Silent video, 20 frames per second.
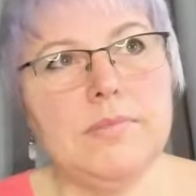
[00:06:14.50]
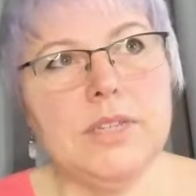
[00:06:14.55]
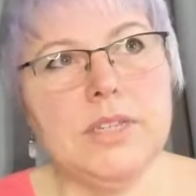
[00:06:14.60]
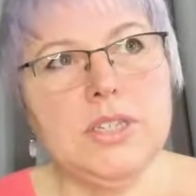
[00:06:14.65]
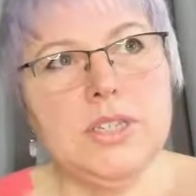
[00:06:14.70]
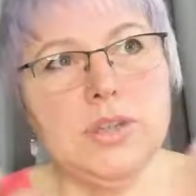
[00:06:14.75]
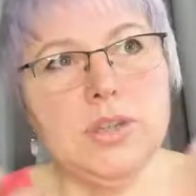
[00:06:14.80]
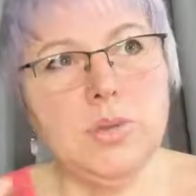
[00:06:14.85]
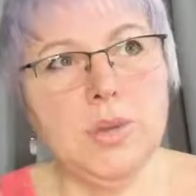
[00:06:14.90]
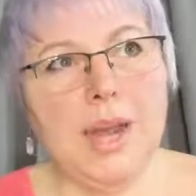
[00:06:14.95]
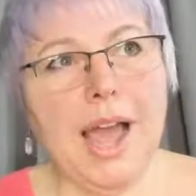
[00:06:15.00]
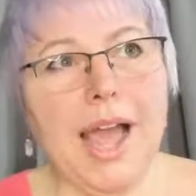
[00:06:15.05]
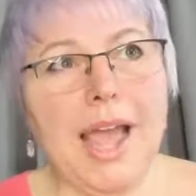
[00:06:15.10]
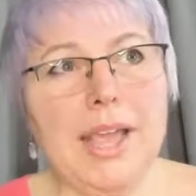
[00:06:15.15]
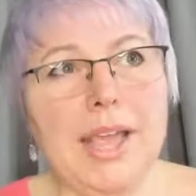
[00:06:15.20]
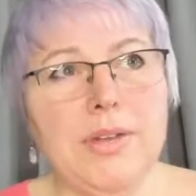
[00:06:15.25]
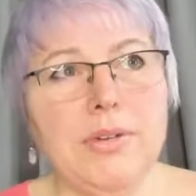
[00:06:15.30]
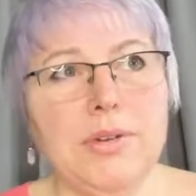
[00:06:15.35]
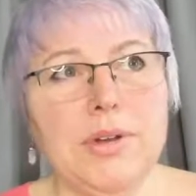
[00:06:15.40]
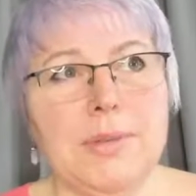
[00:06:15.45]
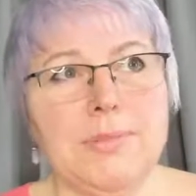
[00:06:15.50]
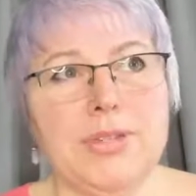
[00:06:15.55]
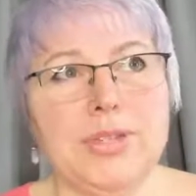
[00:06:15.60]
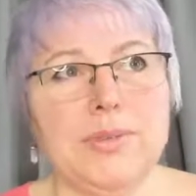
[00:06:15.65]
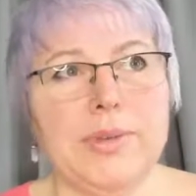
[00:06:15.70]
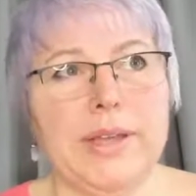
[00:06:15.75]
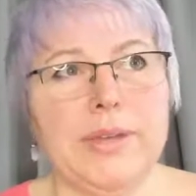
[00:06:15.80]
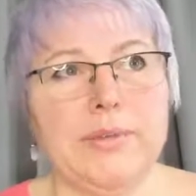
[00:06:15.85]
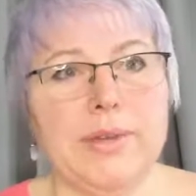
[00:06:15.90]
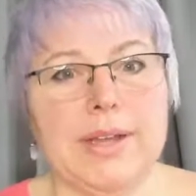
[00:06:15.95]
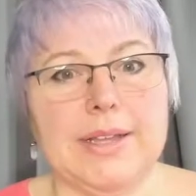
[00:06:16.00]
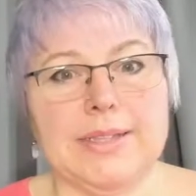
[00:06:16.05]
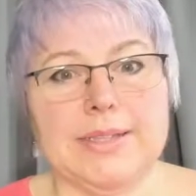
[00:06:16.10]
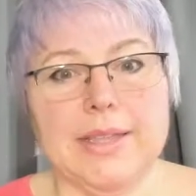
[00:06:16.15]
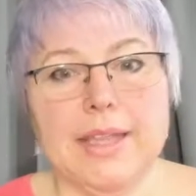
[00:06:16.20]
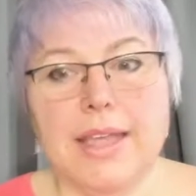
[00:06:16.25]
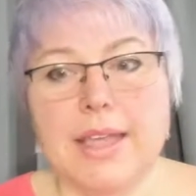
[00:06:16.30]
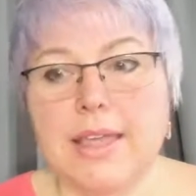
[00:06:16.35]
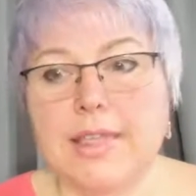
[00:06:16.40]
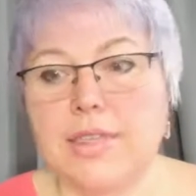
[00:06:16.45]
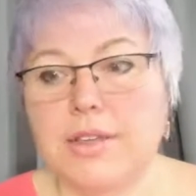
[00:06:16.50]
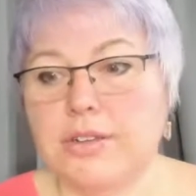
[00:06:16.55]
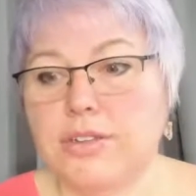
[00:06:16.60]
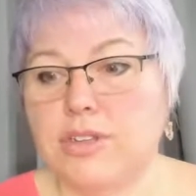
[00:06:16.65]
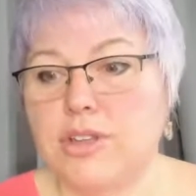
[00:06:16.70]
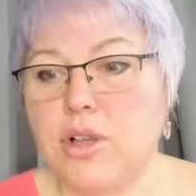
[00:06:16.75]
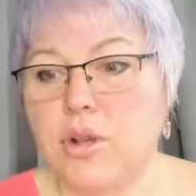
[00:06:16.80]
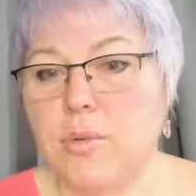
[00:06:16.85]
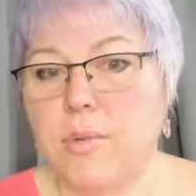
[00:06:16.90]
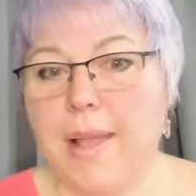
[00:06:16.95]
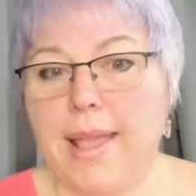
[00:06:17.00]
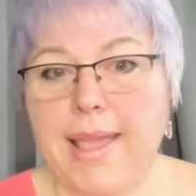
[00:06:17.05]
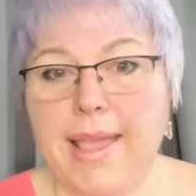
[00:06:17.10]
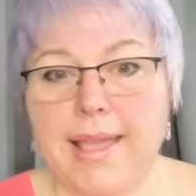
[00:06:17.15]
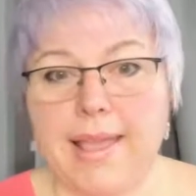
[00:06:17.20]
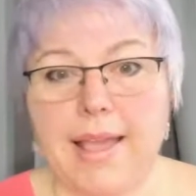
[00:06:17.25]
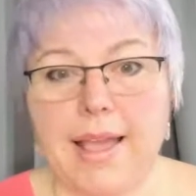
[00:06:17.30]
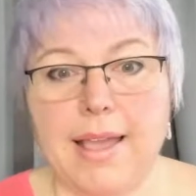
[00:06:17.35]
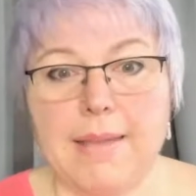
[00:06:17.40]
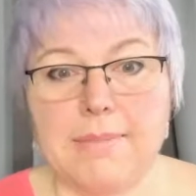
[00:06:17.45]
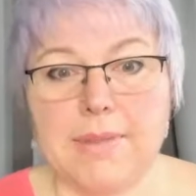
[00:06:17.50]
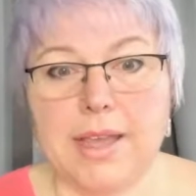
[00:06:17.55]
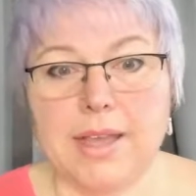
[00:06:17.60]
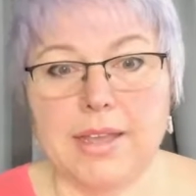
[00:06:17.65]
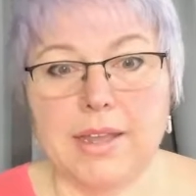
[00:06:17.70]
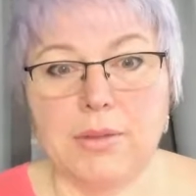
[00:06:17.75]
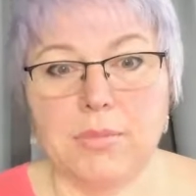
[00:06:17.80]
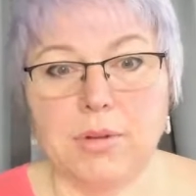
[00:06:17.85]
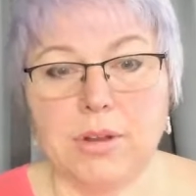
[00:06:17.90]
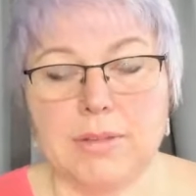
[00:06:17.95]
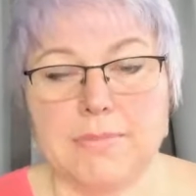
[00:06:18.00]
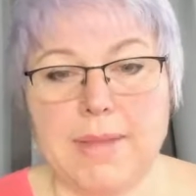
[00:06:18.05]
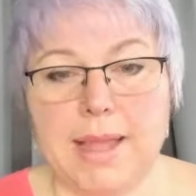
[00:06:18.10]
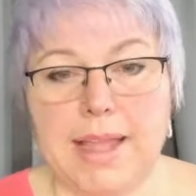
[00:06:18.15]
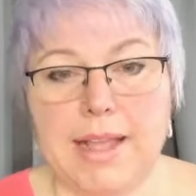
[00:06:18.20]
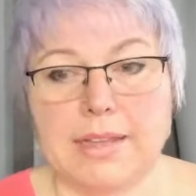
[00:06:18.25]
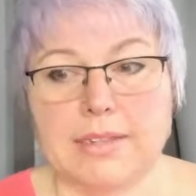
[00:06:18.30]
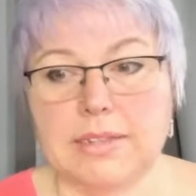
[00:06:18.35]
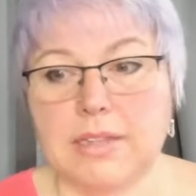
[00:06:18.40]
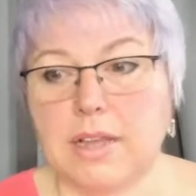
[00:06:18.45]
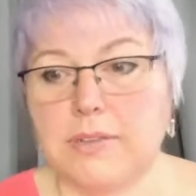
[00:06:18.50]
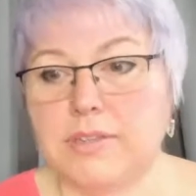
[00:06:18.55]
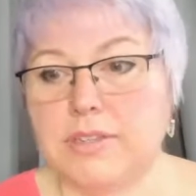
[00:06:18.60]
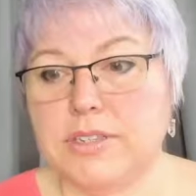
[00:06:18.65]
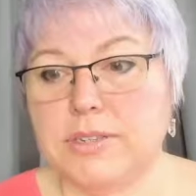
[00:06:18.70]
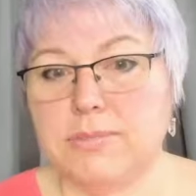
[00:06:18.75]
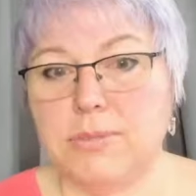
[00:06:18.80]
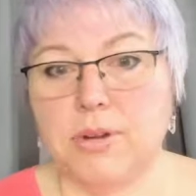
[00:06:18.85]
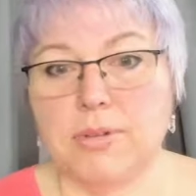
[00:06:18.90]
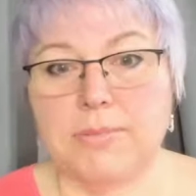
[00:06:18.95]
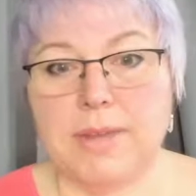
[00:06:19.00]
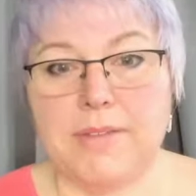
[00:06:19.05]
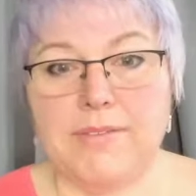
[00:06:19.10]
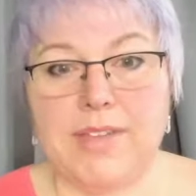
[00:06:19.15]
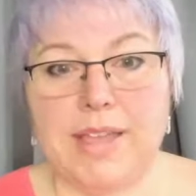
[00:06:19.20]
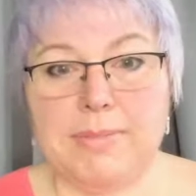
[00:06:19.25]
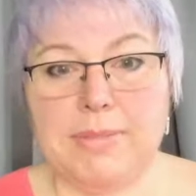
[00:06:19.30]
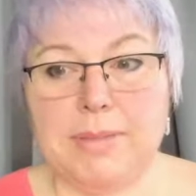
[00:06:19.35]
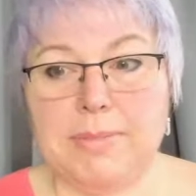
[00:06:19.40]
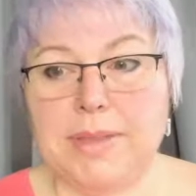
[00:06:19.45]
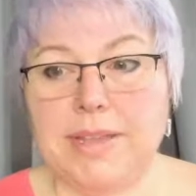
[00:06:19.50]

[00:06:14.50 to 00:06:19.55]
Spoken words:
so what I grew up doing was, there's no way I'm not going to work my ass off and support my family,